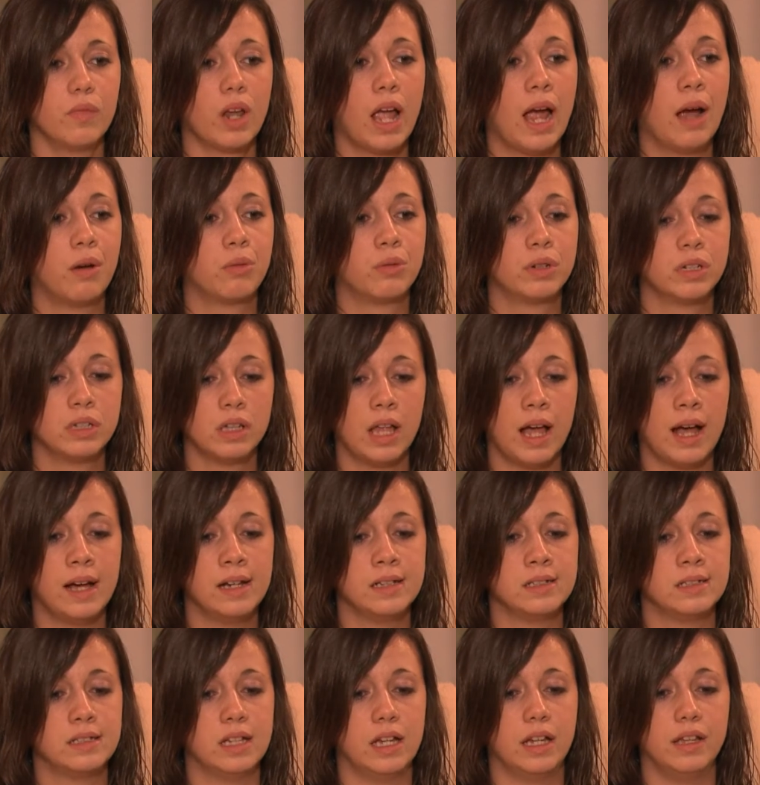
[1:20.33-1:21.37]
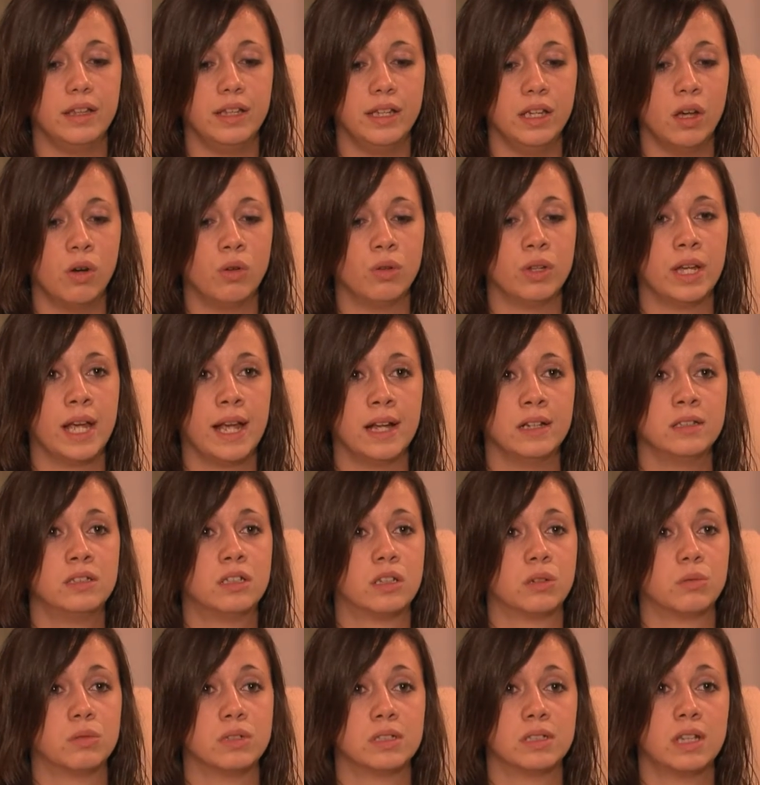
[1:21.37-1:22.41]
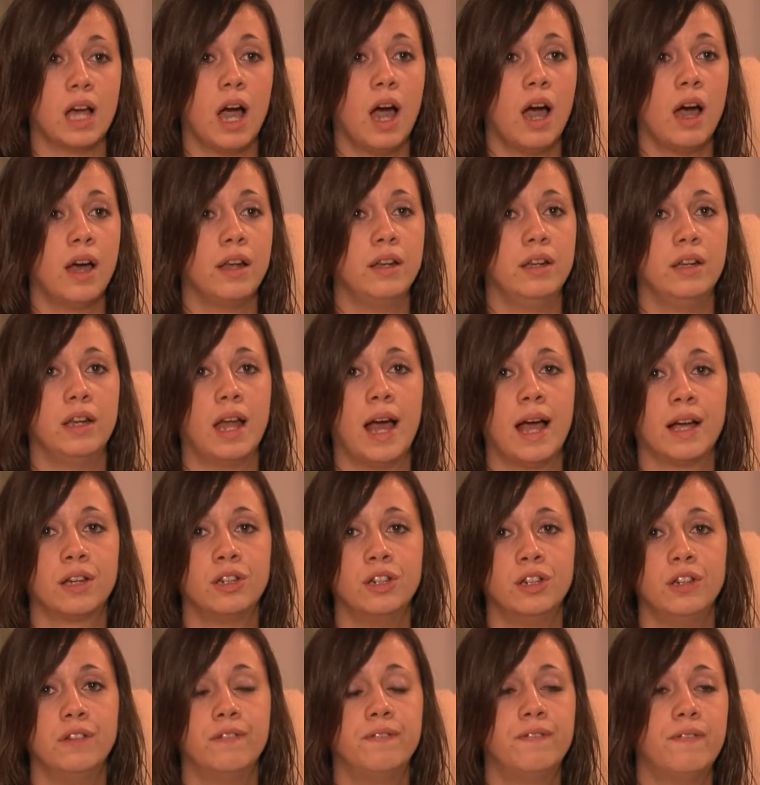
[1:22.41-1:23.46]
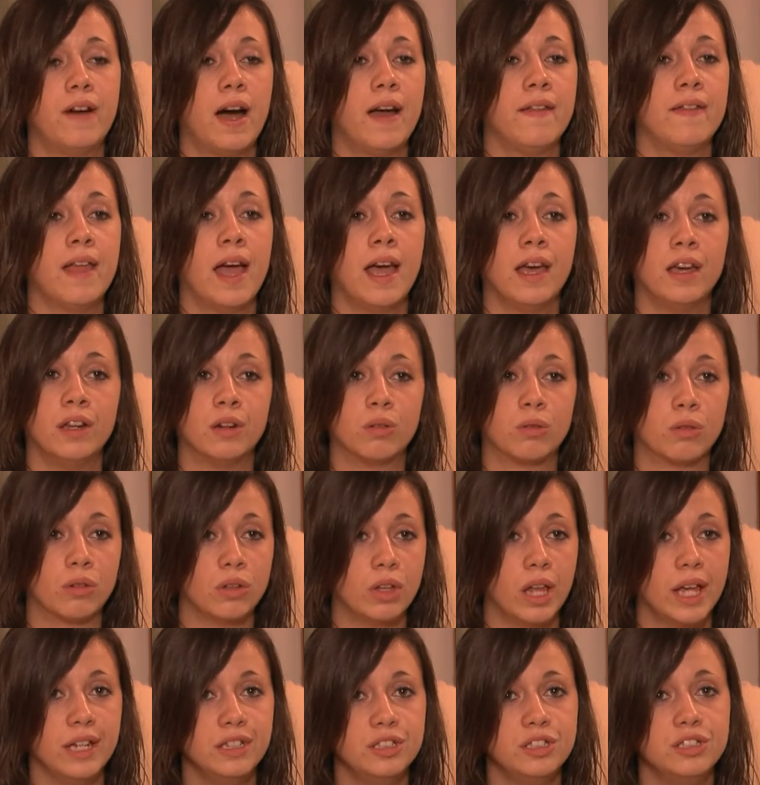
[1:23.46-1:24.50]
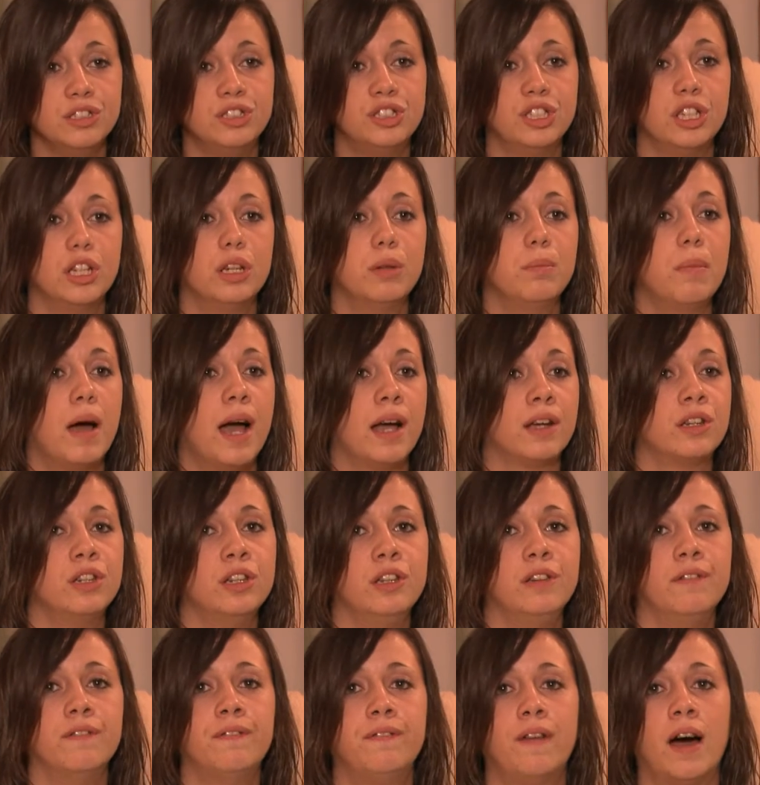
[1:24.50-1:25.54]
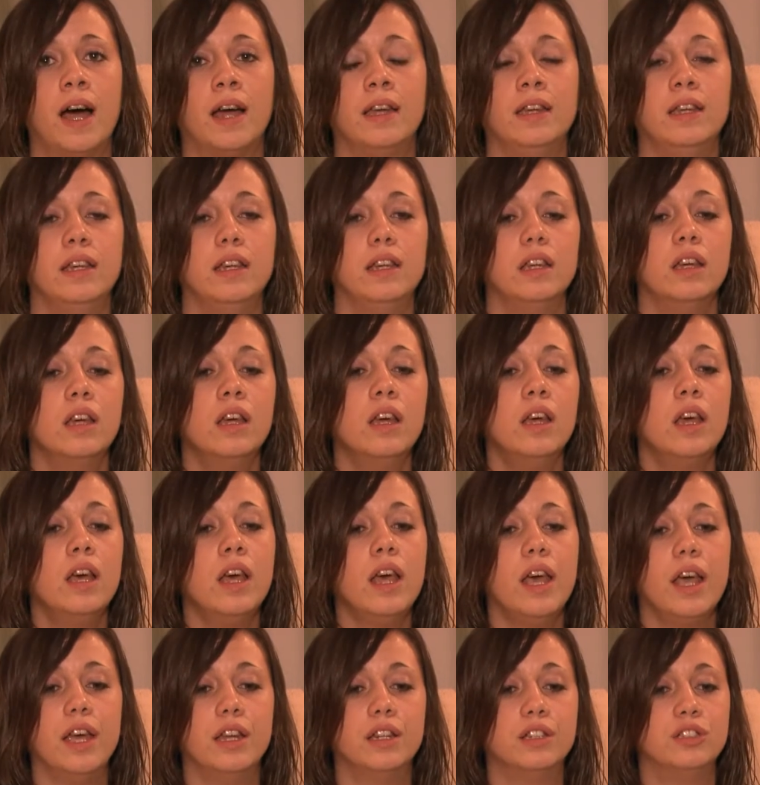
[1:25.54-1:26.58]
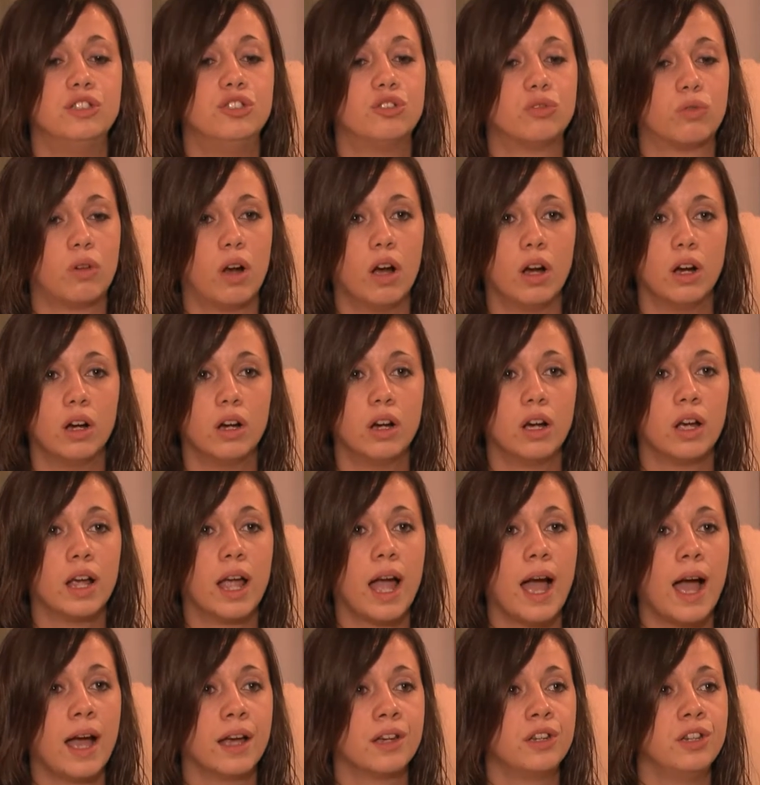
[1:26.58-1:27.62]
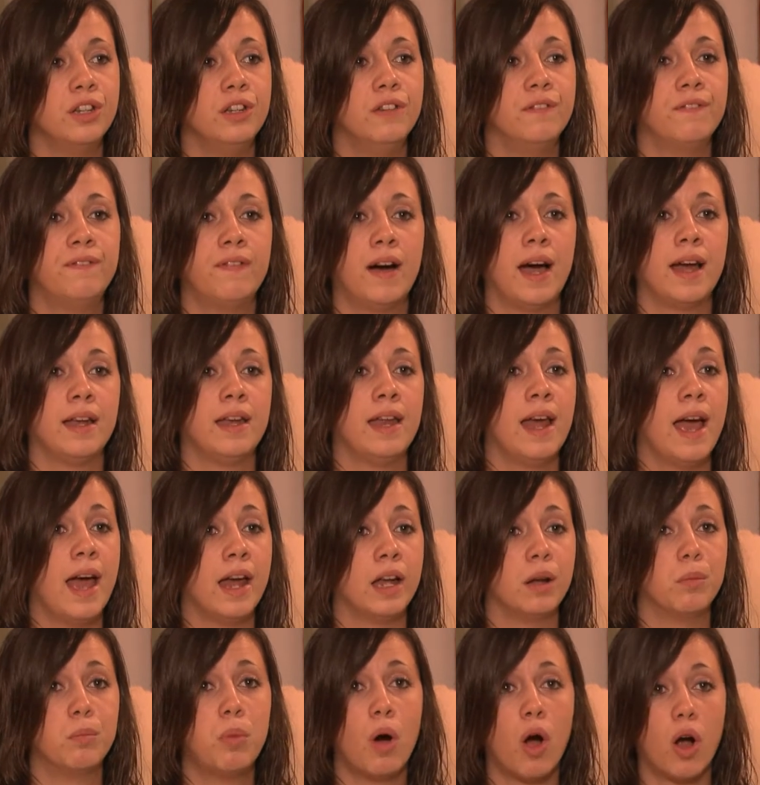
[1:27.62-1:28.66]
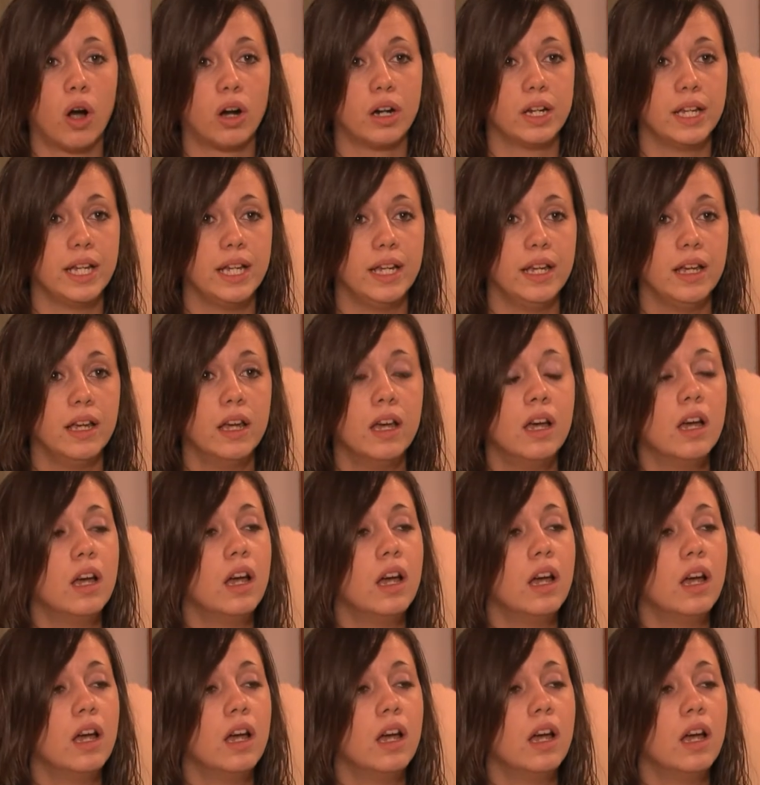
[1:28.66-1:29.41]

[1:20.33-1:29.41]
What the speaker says: I realized that the only answer was God, and I couldn't find that in a relationship. I couldn't find it in a drug. I couldn't find it at a party.